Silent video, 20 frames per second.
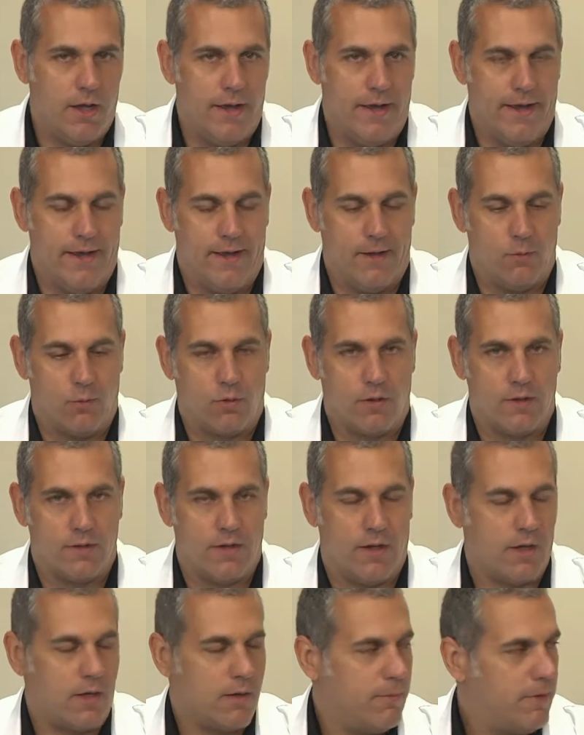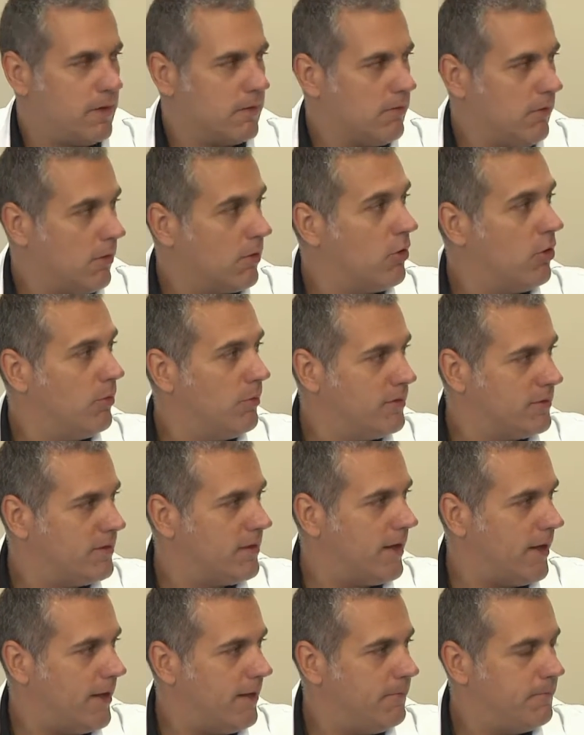And we're going to talk about glaucoma
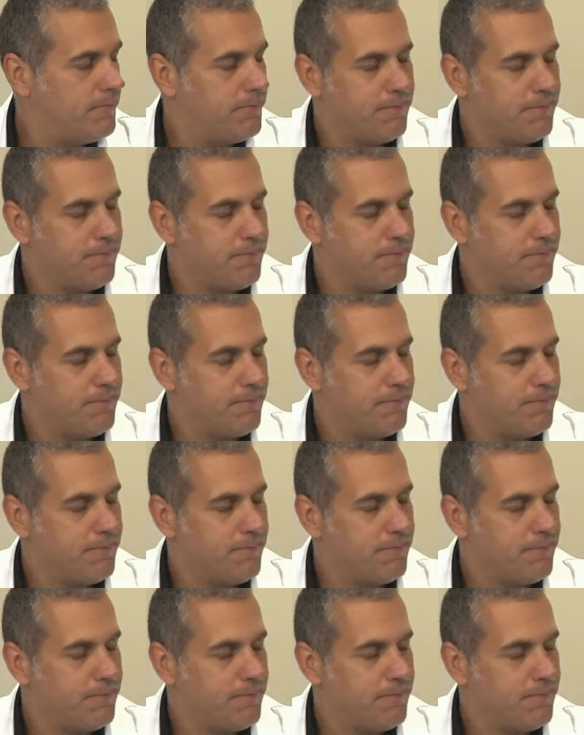today.